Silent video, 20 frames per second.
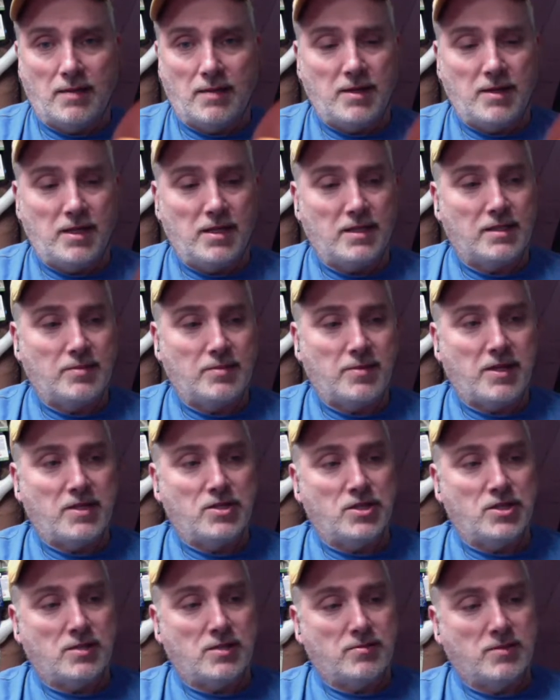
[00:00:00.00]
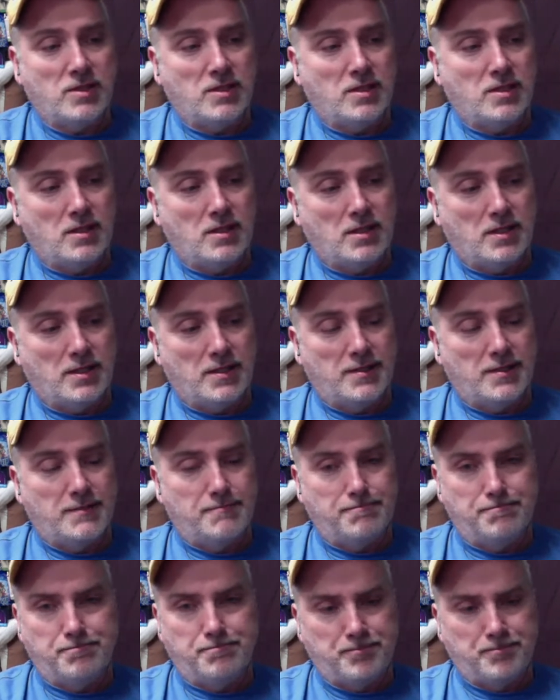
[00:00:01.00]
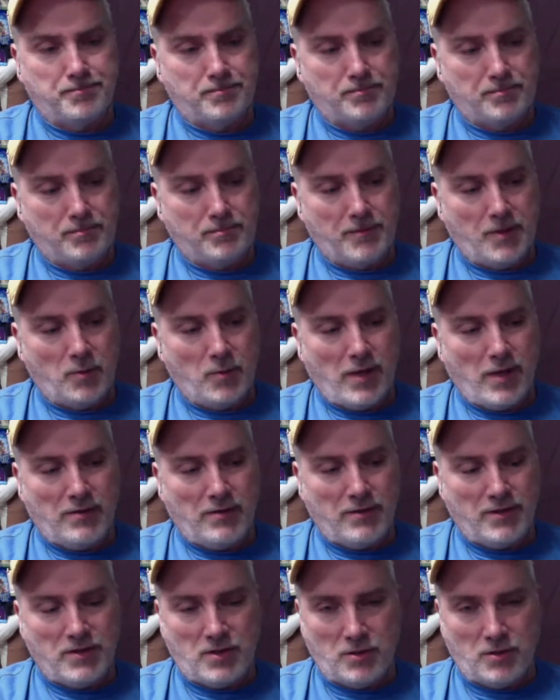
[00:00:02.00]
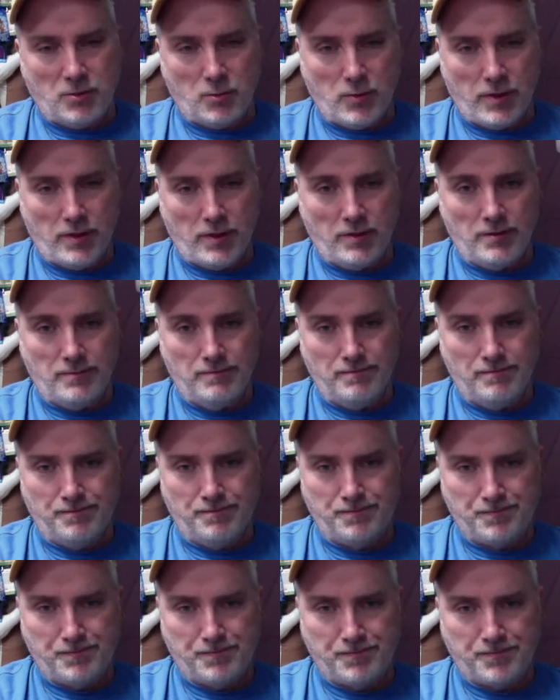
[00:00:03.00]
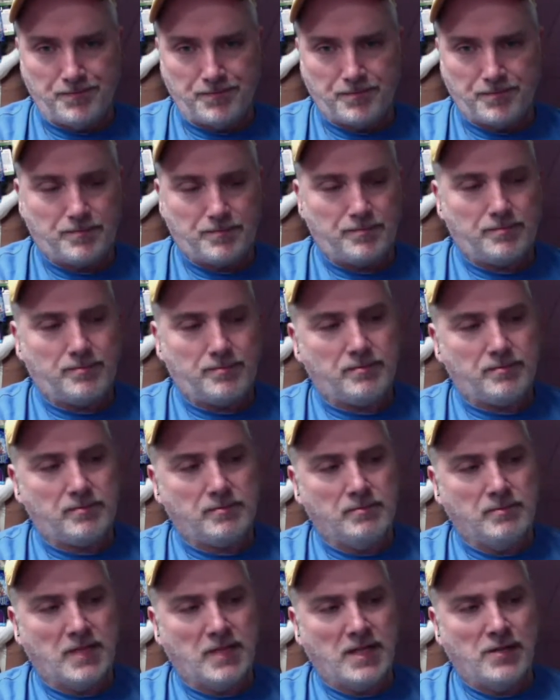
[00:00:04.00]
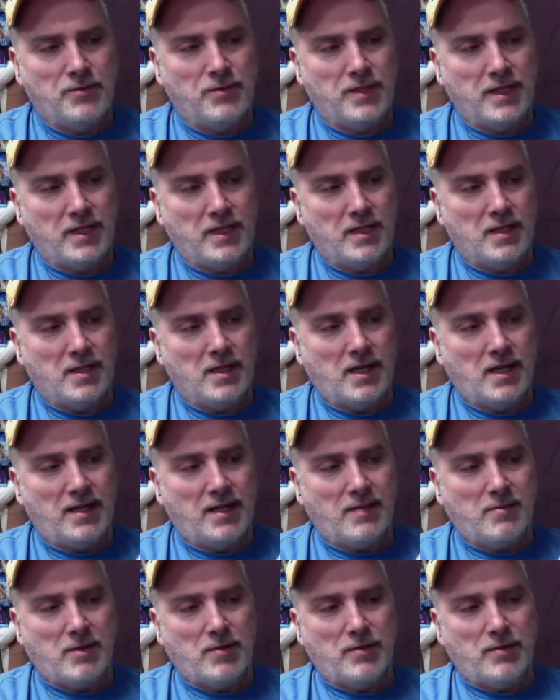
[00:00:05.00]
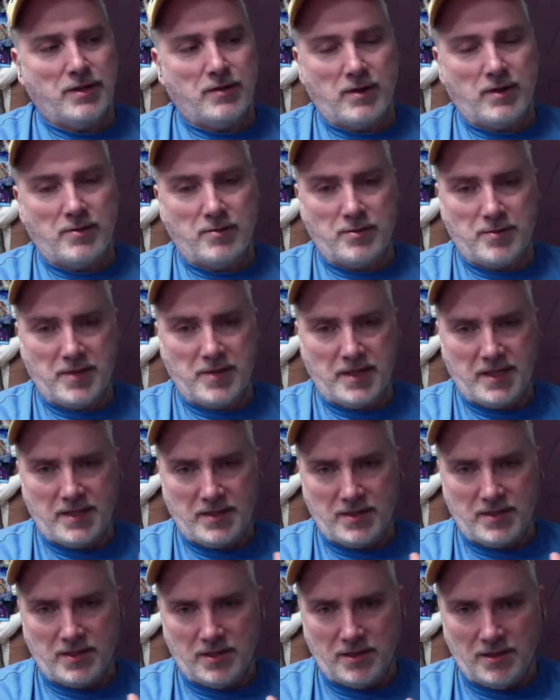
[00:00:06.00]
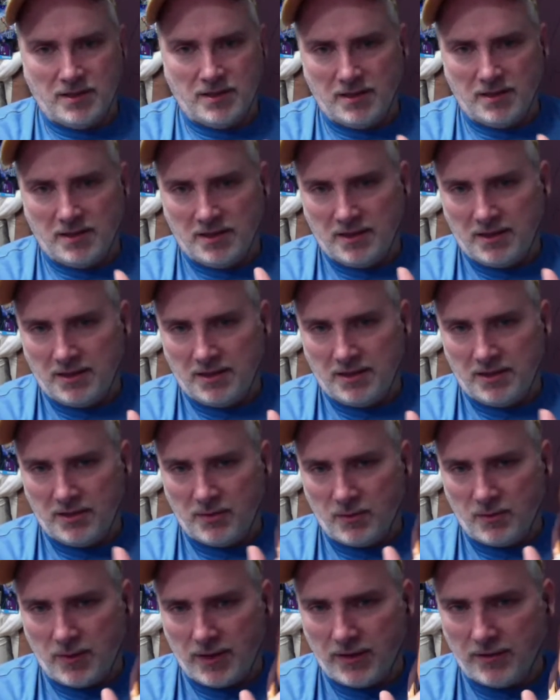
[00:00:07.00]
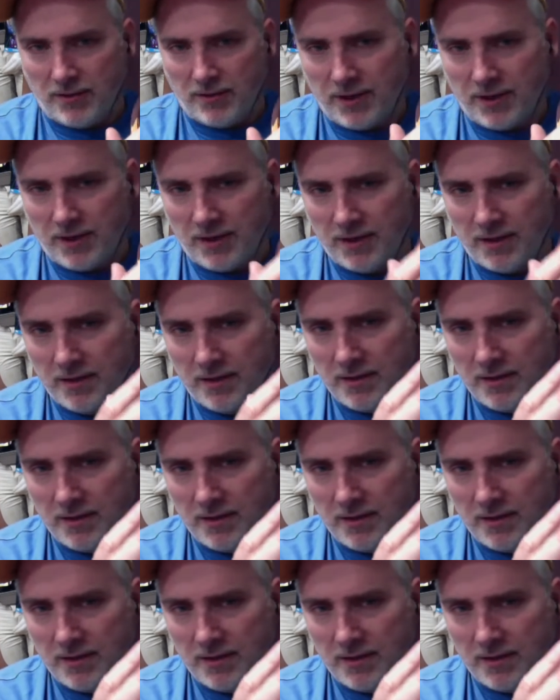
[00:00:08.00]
mean, I like the paint job. Um, the weathering's a little weird. I think my only gripe would be this weathering